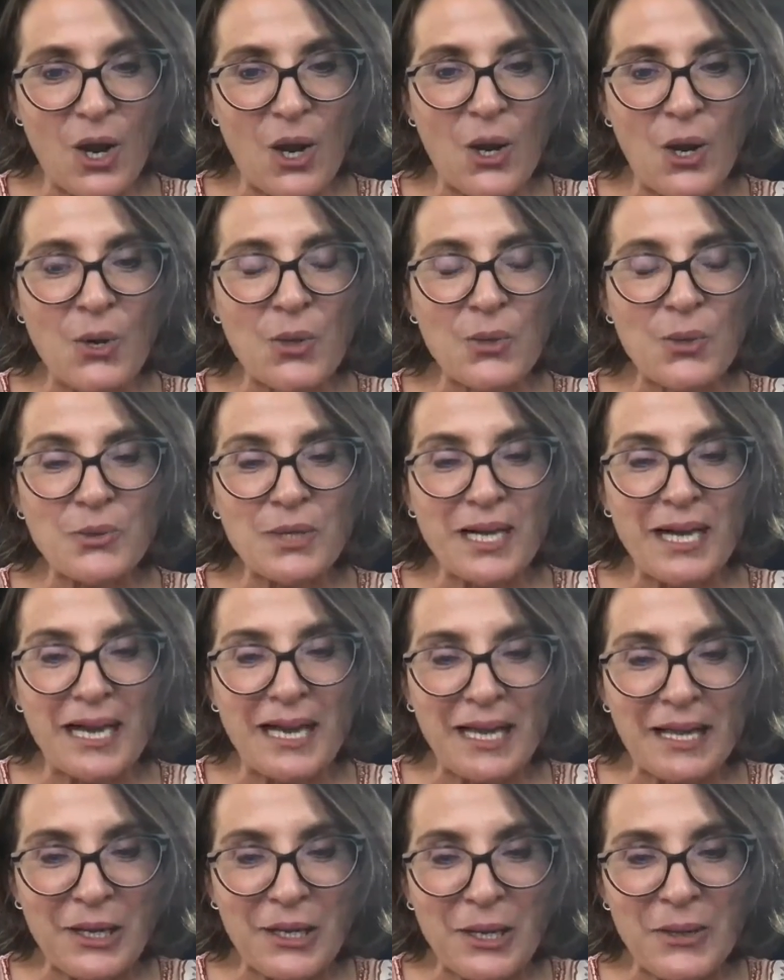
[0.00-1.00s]
Oh,
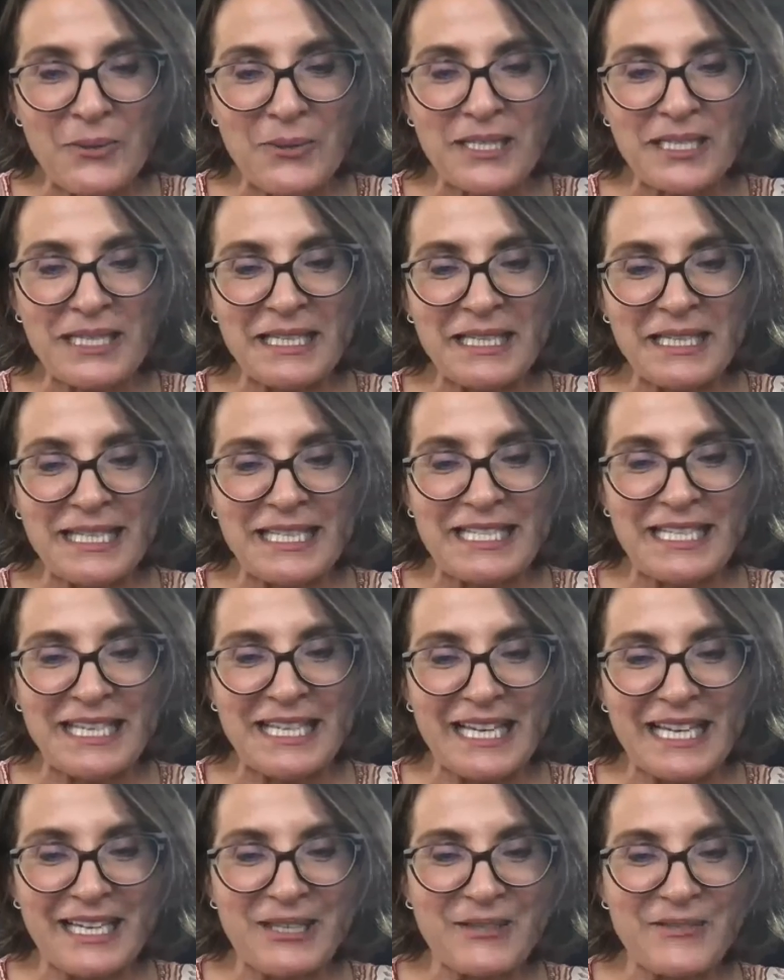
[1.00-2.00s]
hello
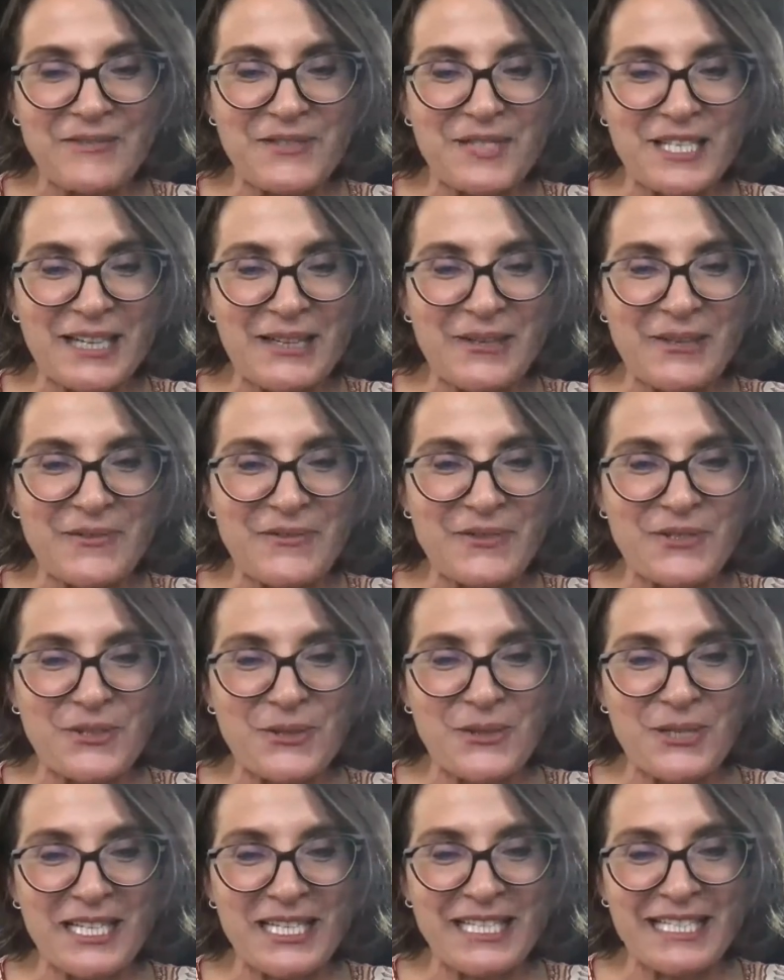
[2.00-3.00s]
Anita. You've
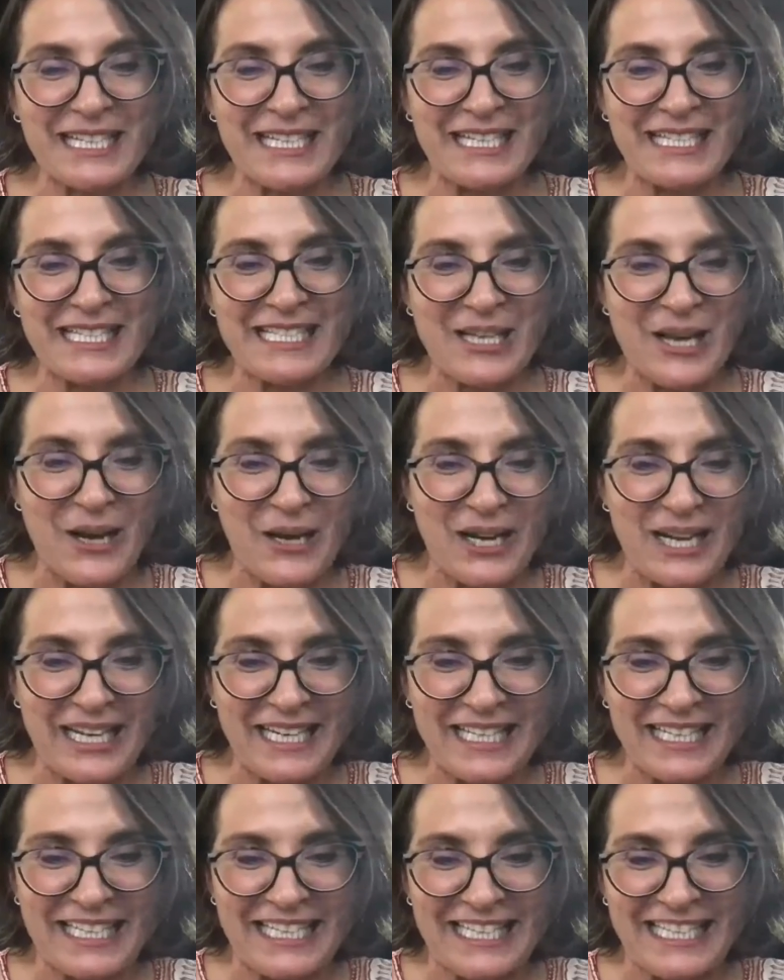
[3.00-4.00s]
joined us.
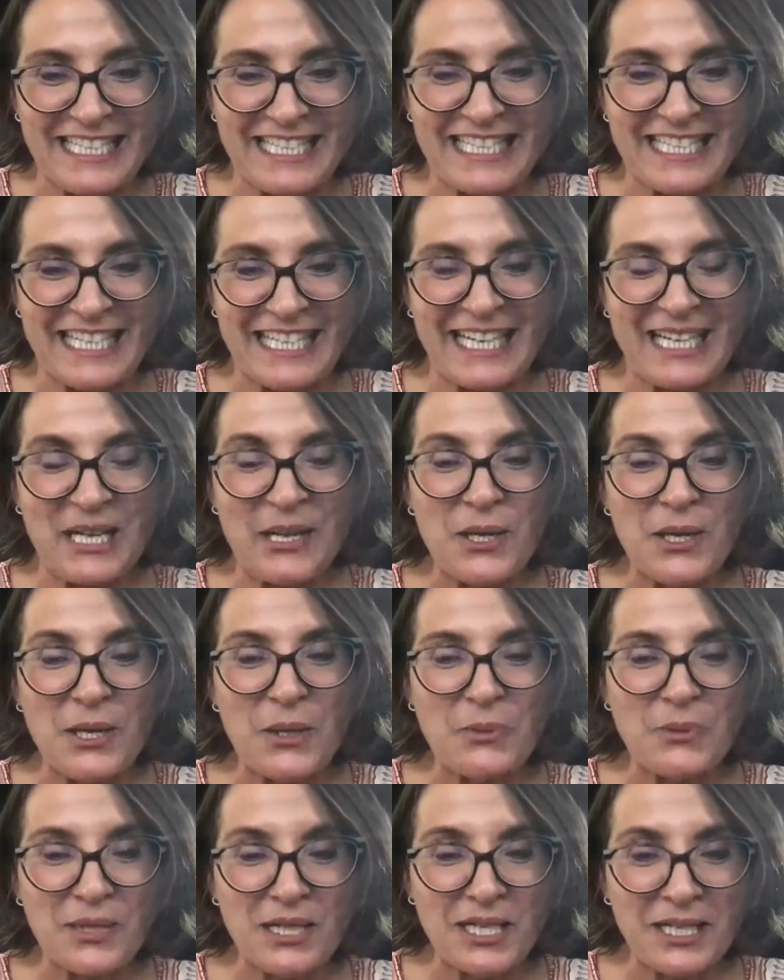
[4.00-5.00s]
Hi Anita.
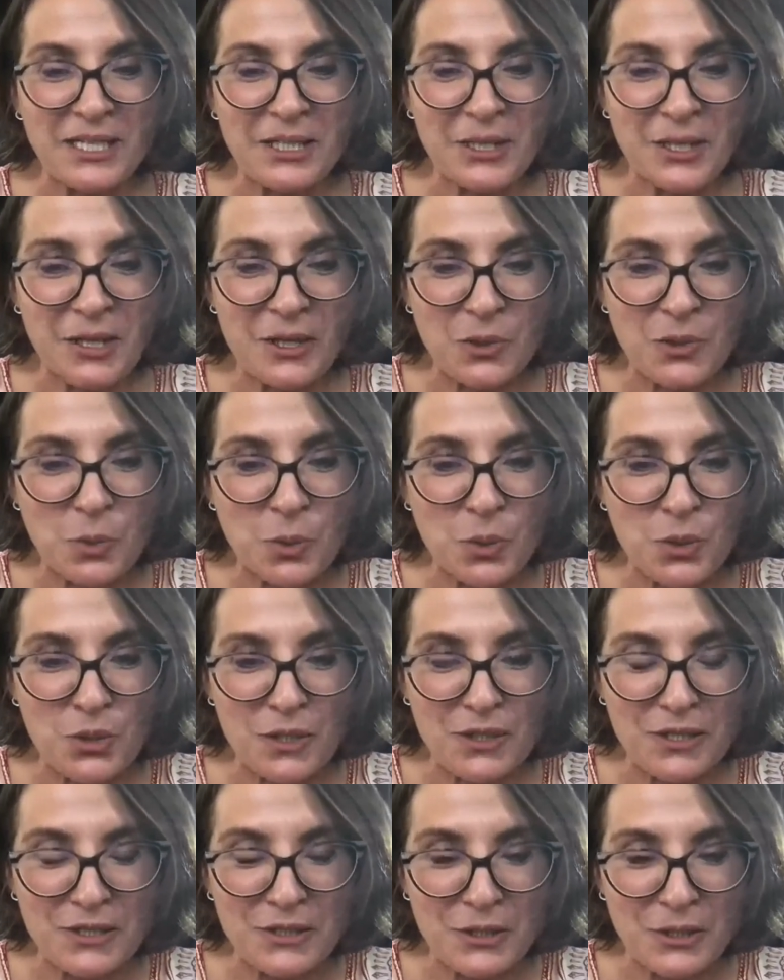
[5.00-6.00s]
We're going to go and
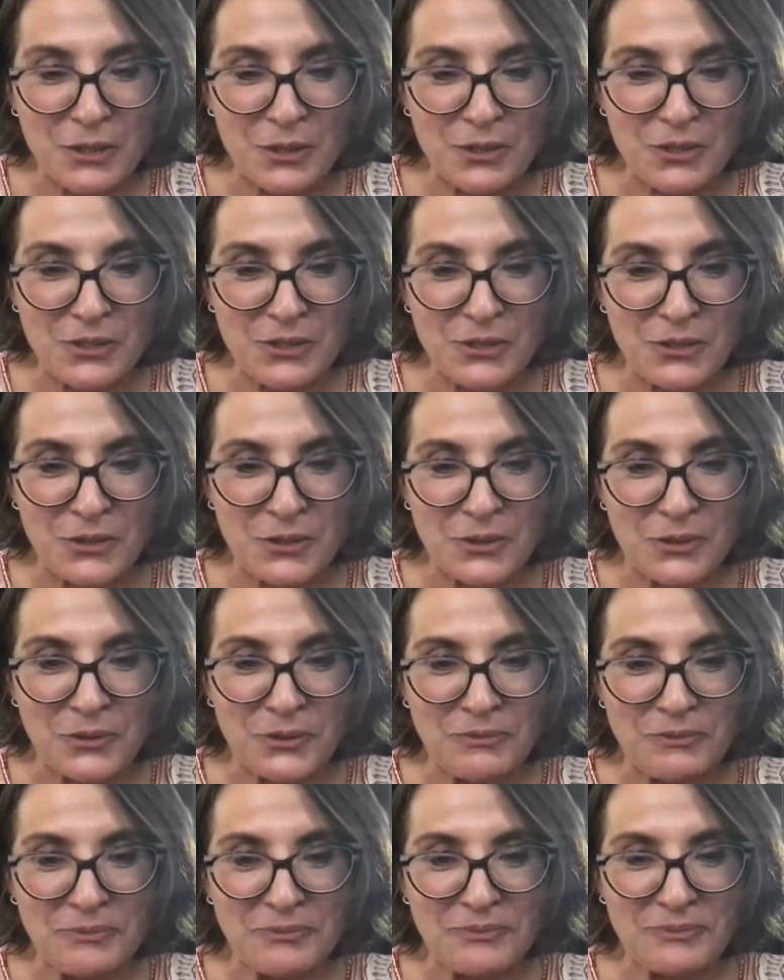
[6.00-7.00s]
walk the dog
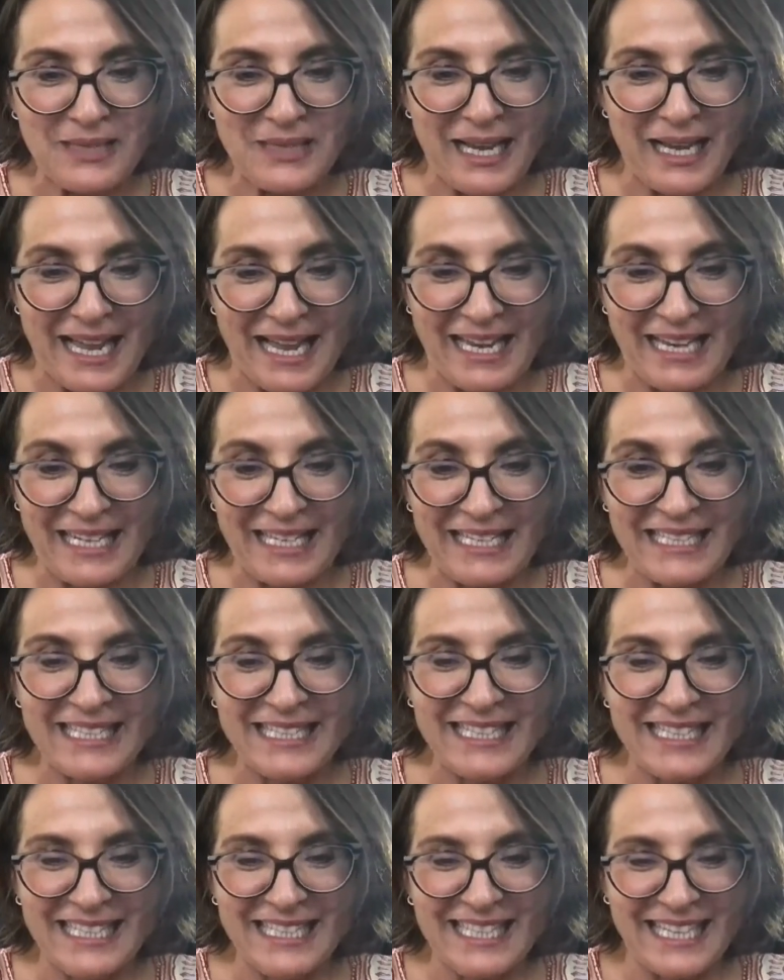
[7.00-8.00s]
soon. Hey.
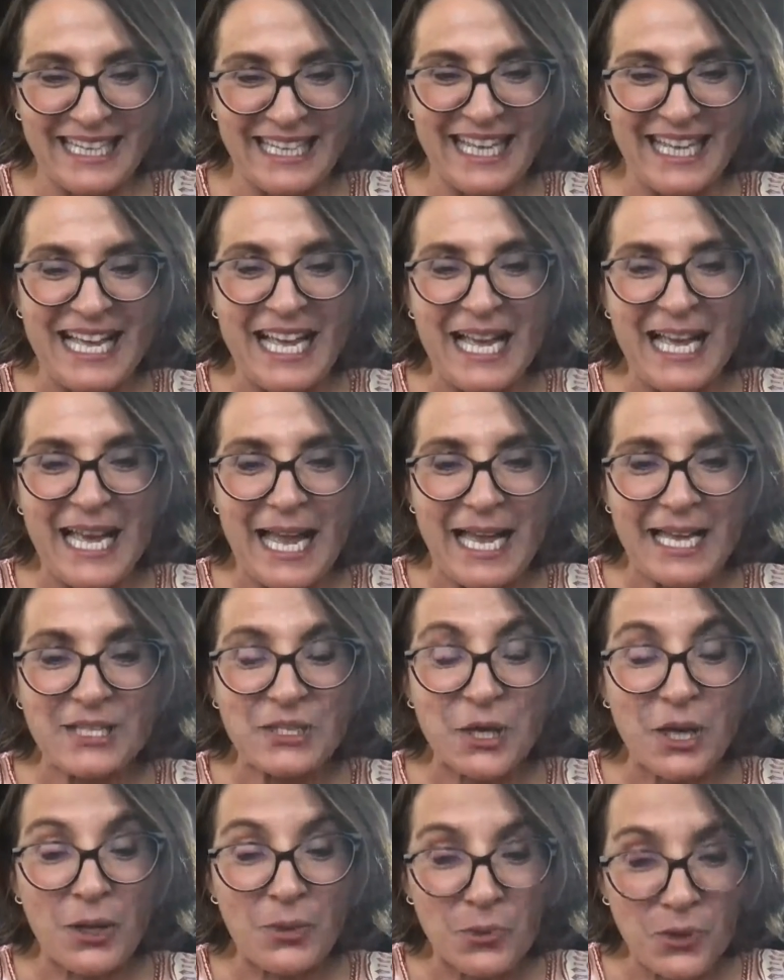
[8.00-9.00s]

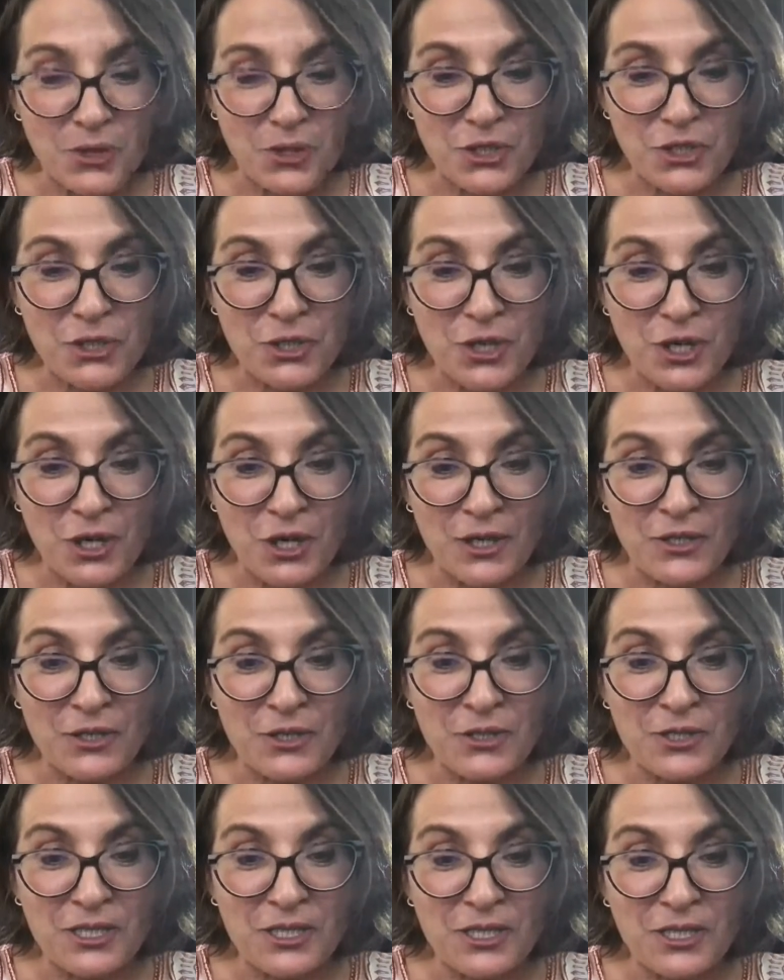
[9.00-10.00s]
And I want you
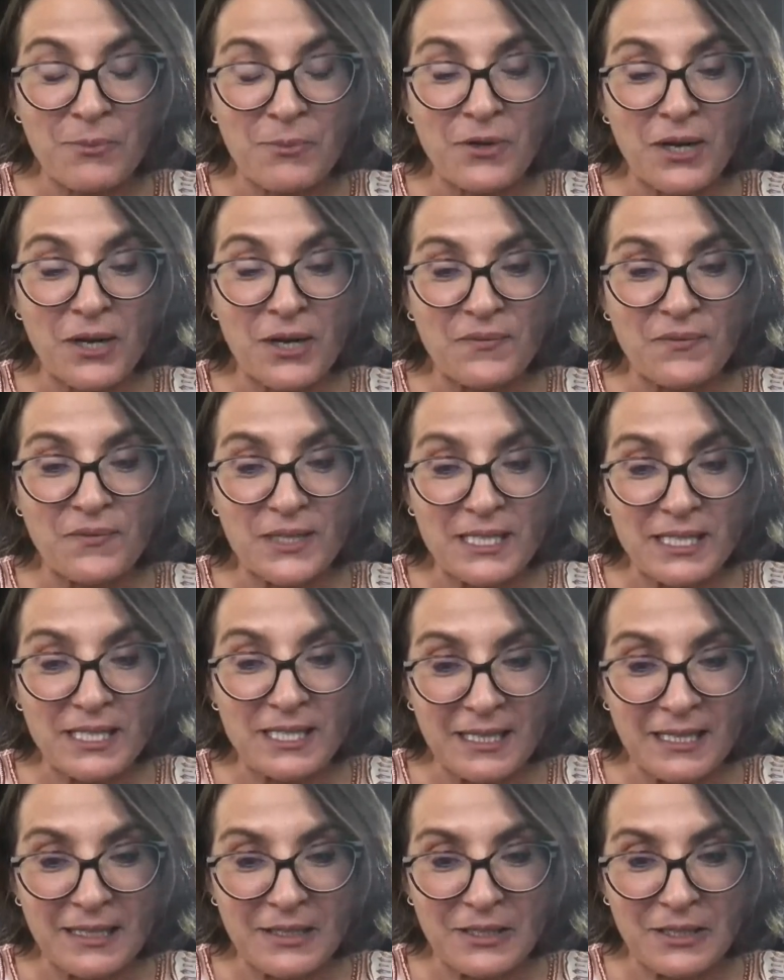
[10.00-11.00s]
to come round for
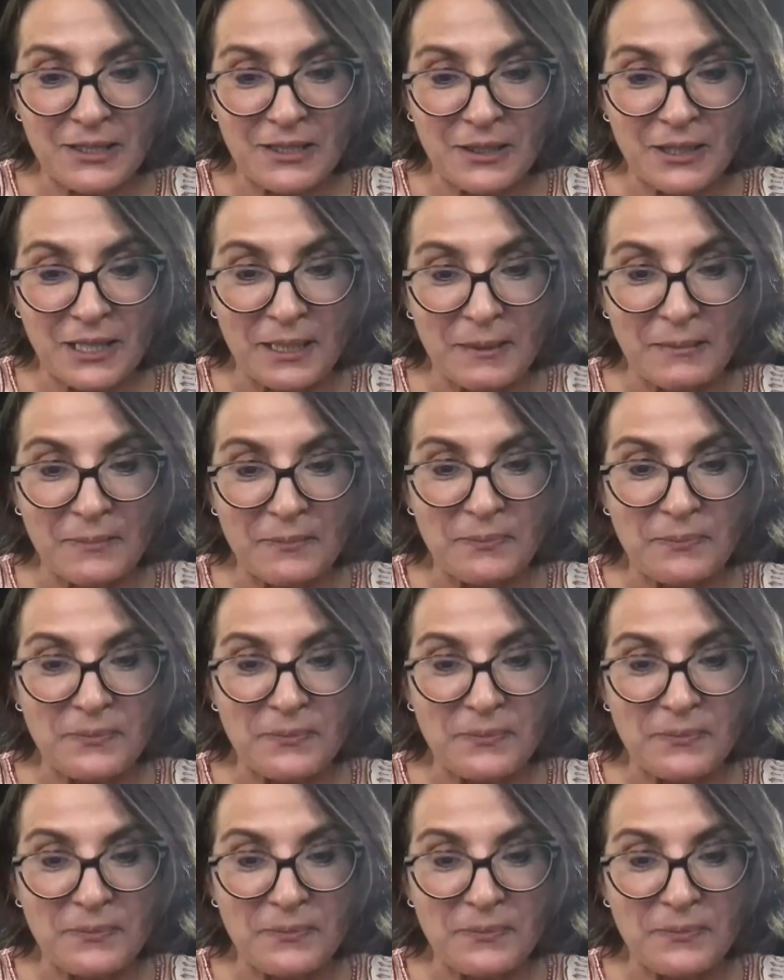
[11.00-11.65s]
dinner tonight.